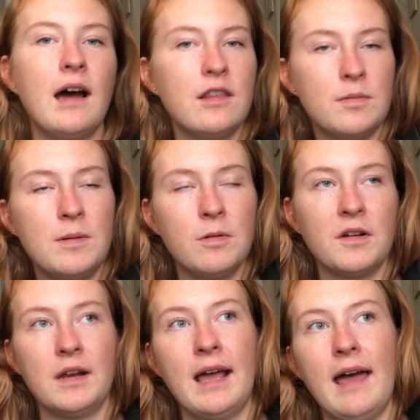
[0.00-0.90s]
Other people
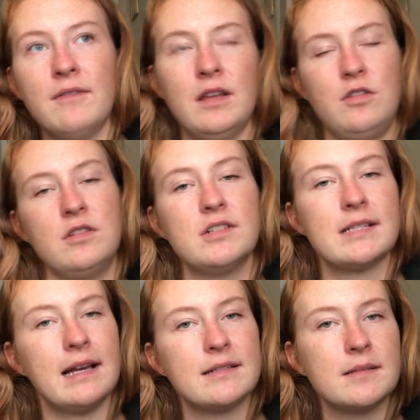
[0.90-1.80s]
are going to have it, and you could
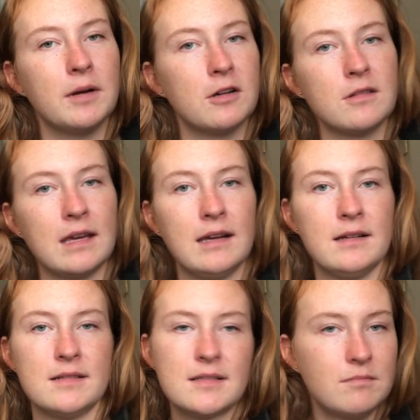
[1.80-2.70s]
just ask to borrow
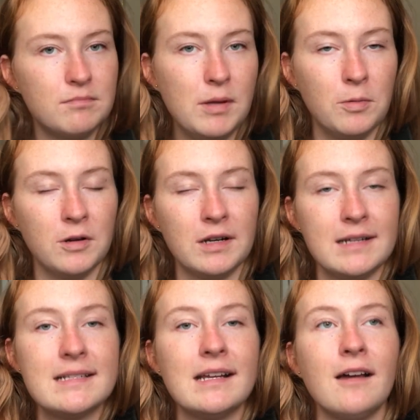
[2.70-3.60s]
theirs. People are
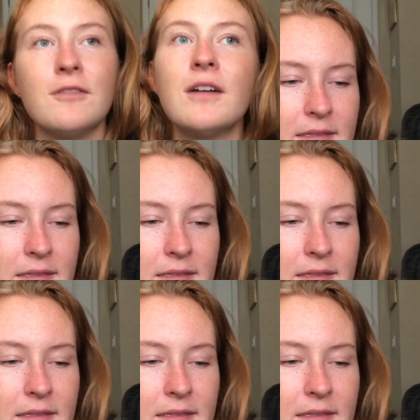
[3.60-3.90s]
nice enough.